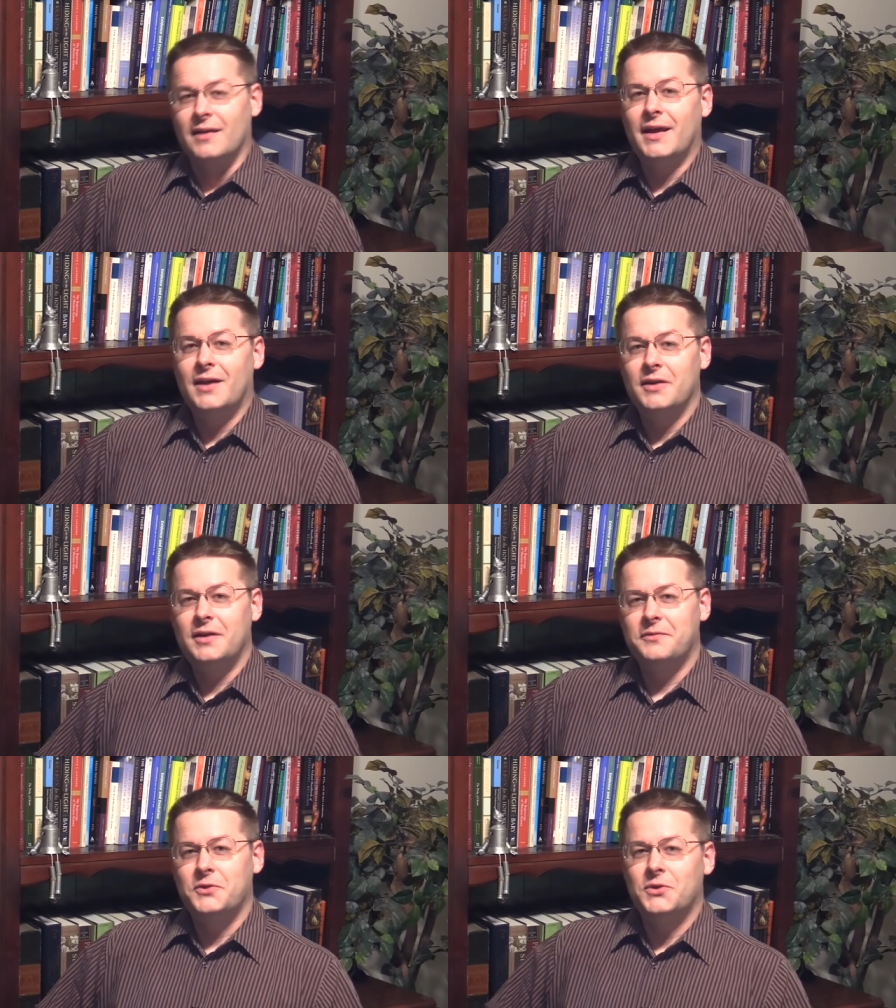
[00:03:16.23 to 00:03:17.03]
Now,
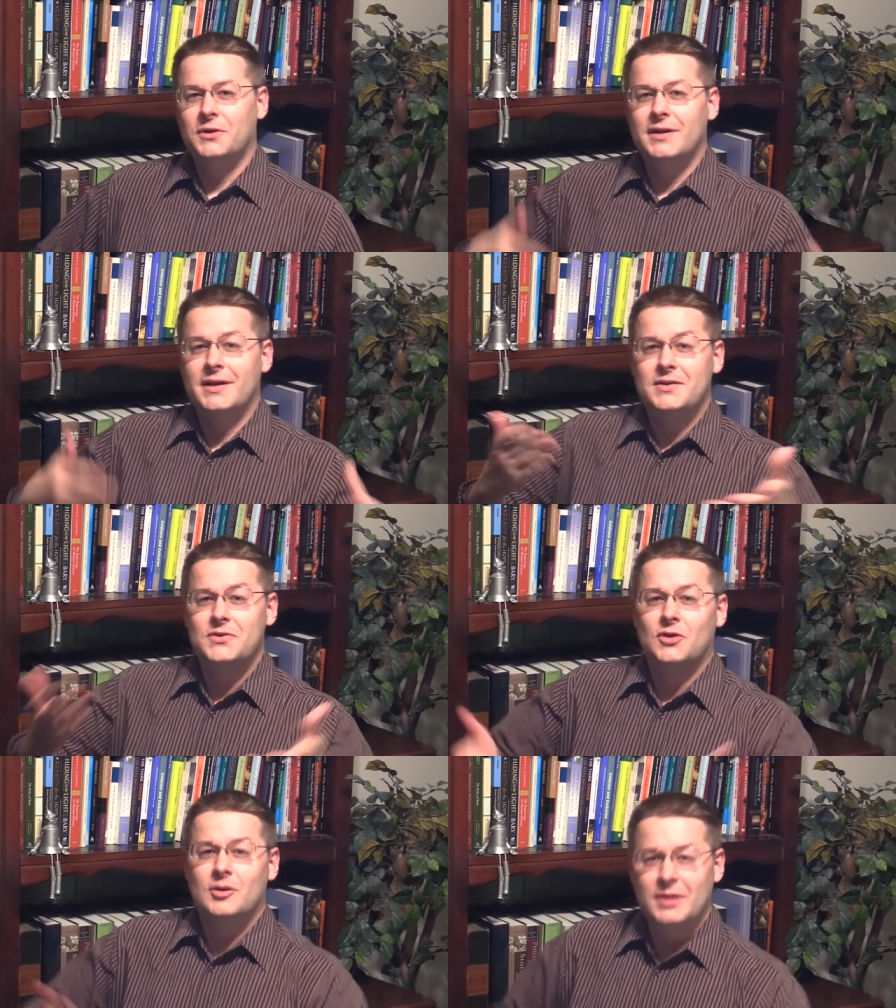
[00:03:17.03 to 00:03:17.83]
if you're a
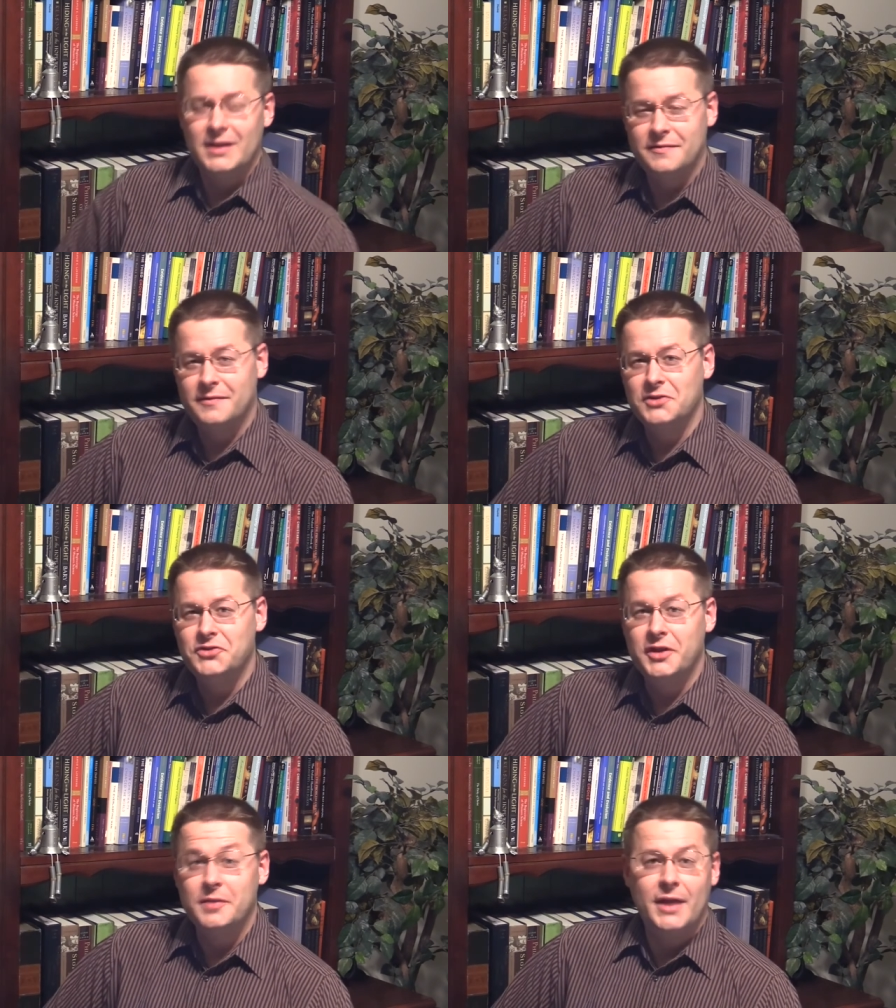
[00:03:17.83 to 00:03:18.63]
normally
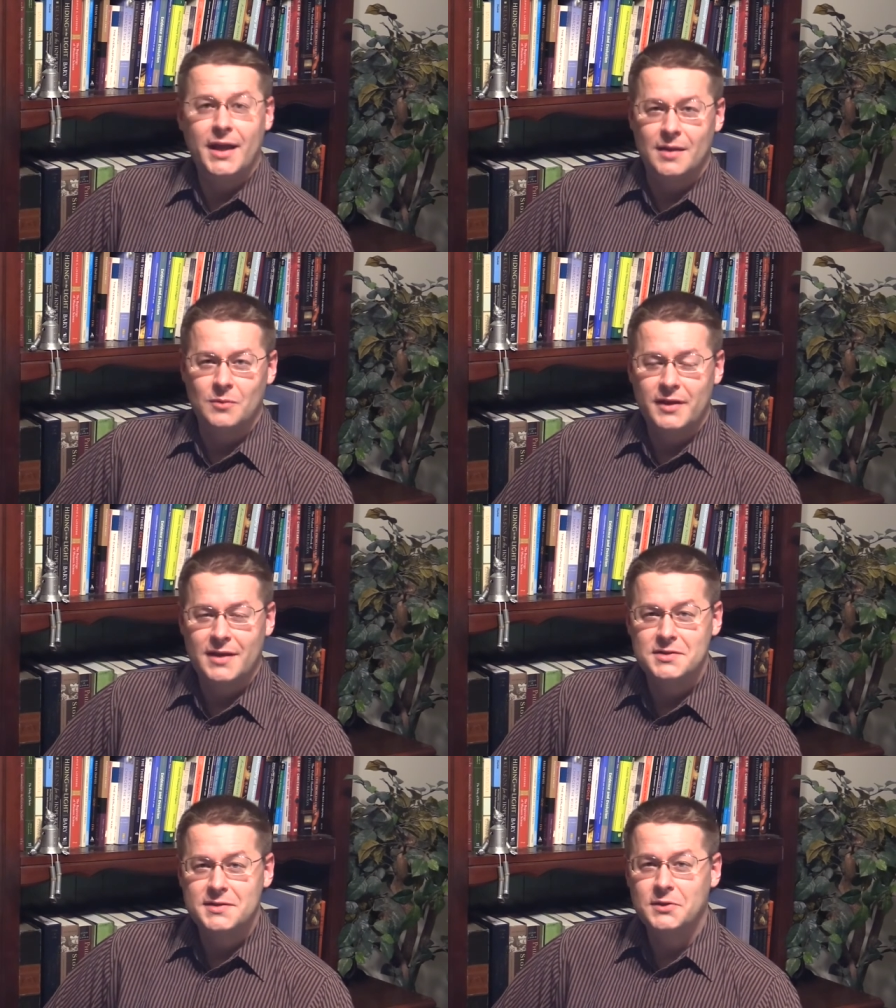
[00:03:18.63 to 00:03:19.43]
functioning man
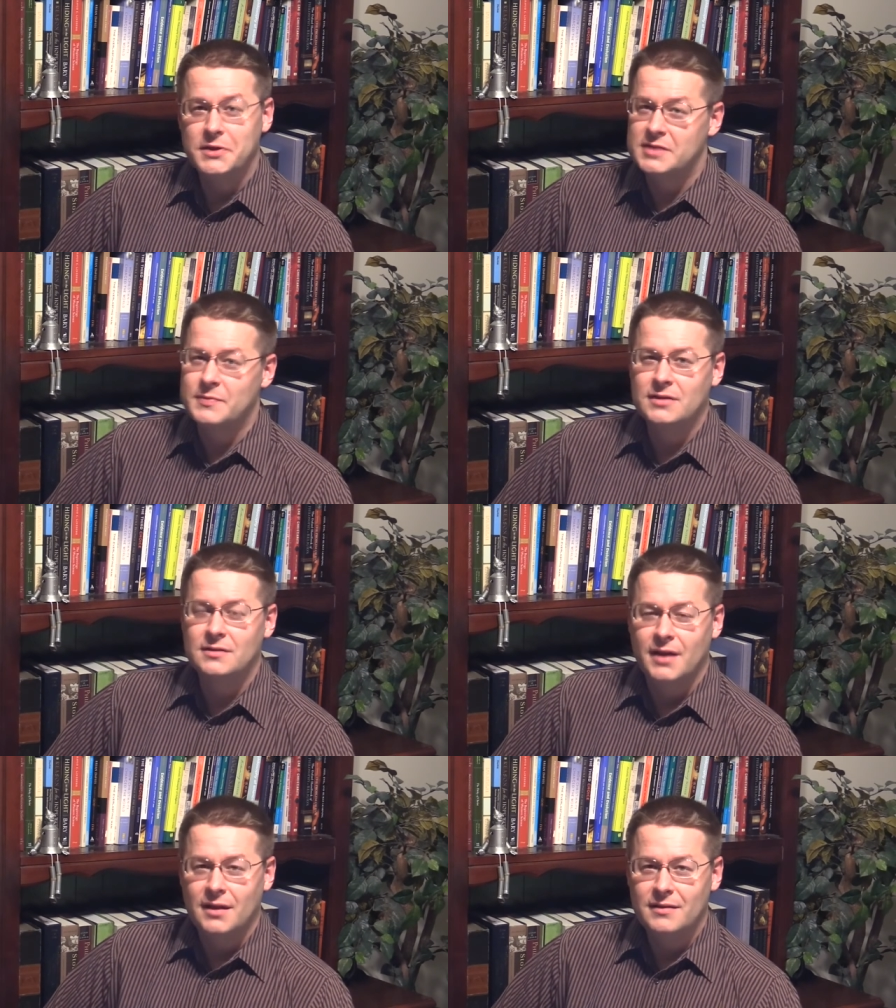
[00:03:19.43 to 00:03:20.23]
without serious
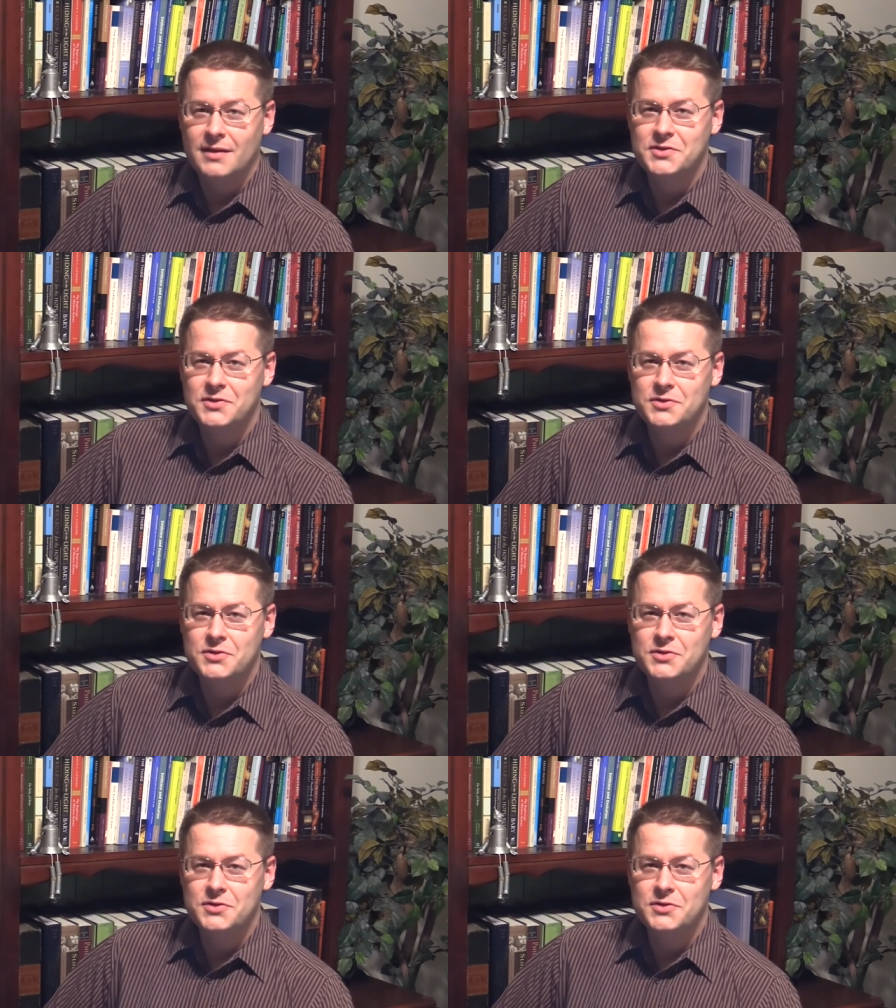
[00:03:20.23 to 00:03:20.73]
mental health issues,